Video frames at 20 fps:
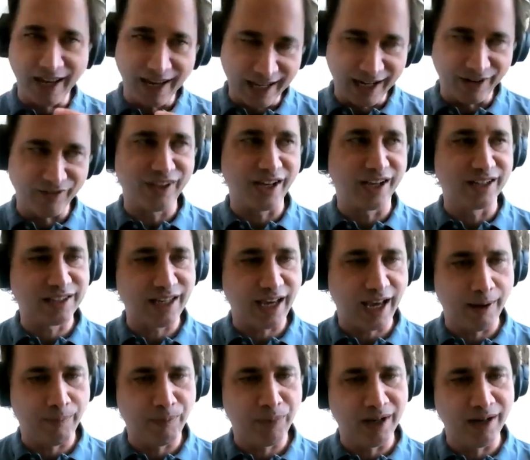negative does
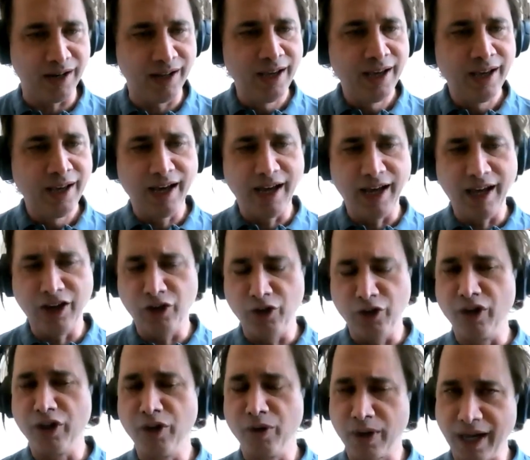happen, uh, and you
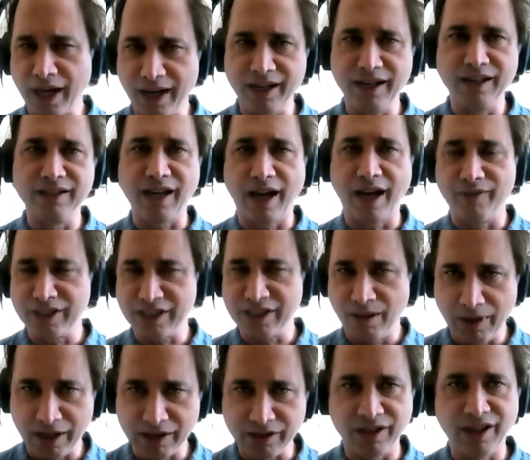know you were getting into obviously
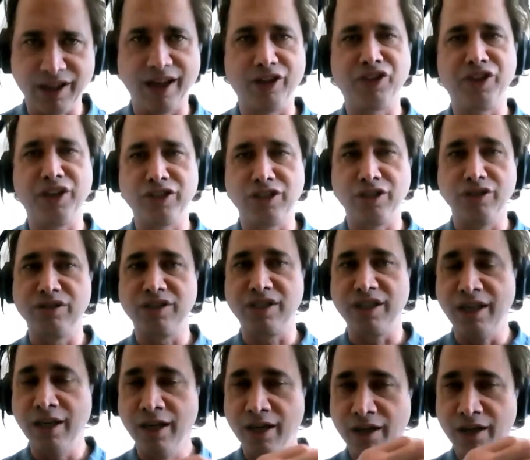the mental health issues, the